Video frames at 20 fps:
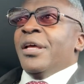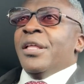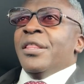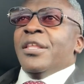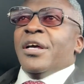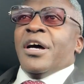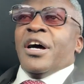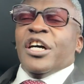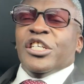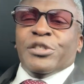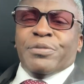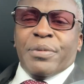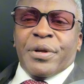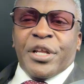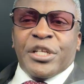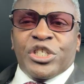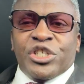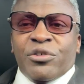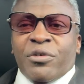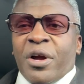The hush
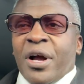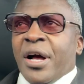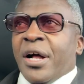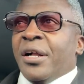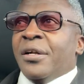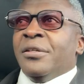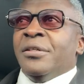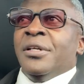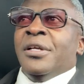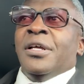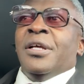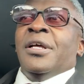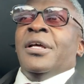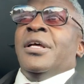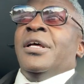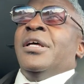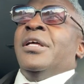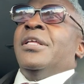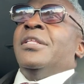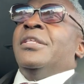money trial,
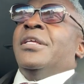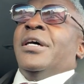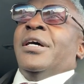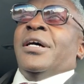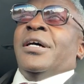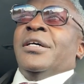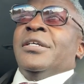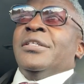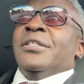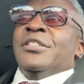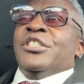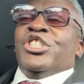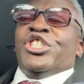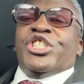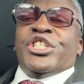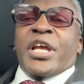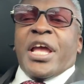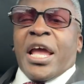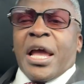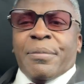the
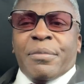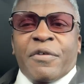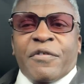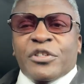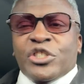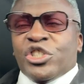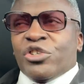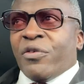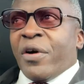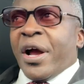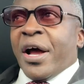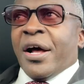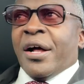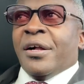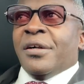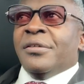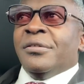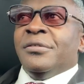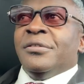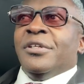sham of a
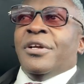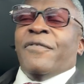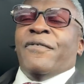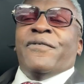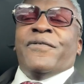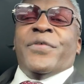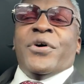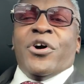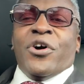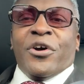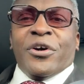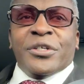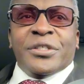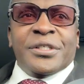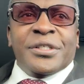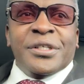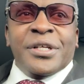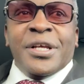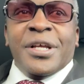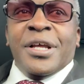trial, the
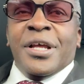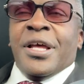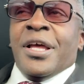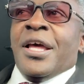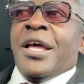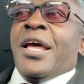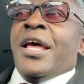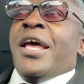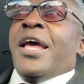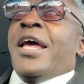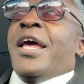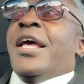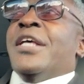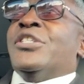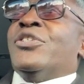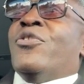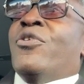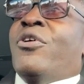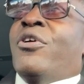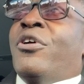farce
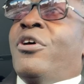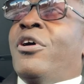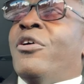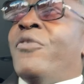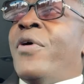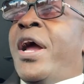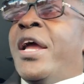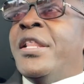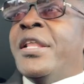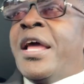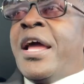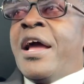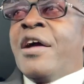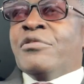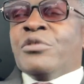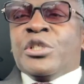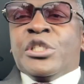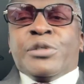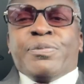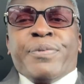is going on right now
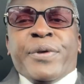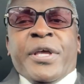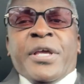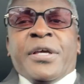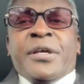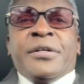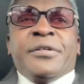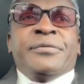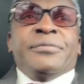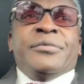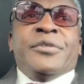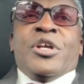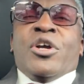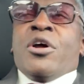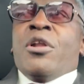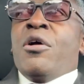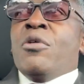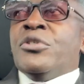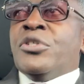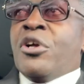as we speak, the
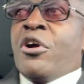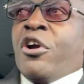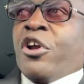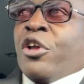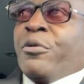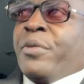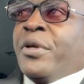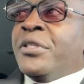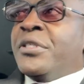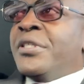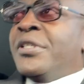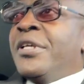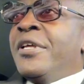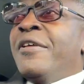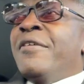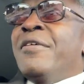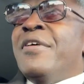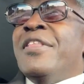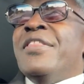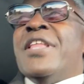closing arguments.
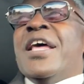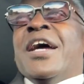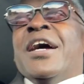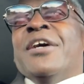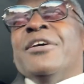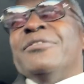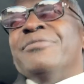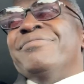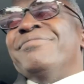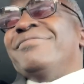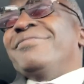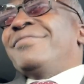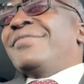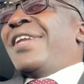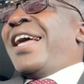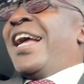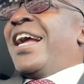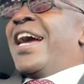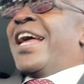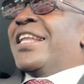Now,
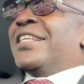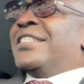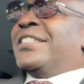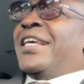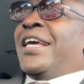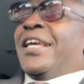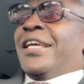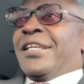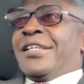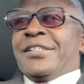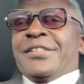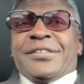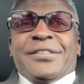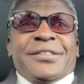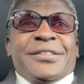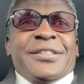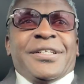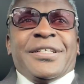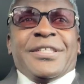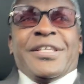I gotta say,
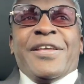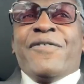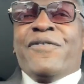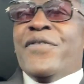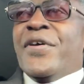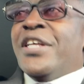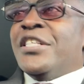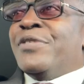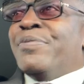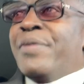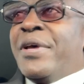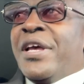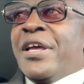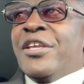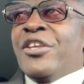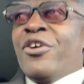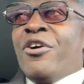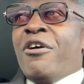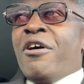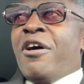the defense,
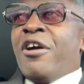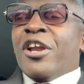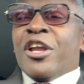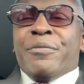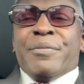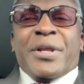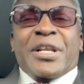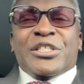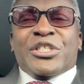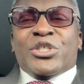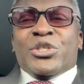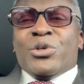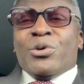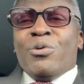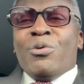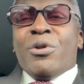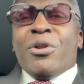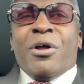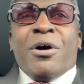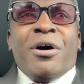man, your argument is
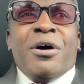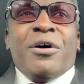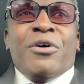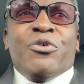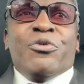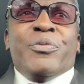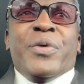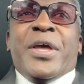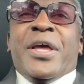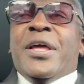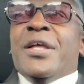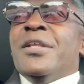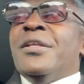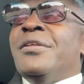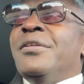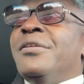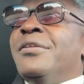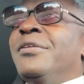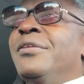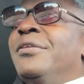too long, man.
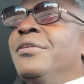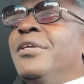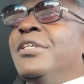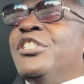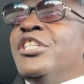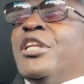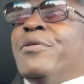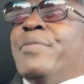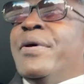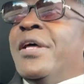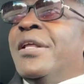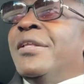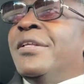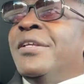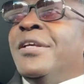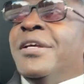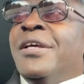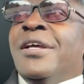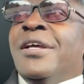This should have been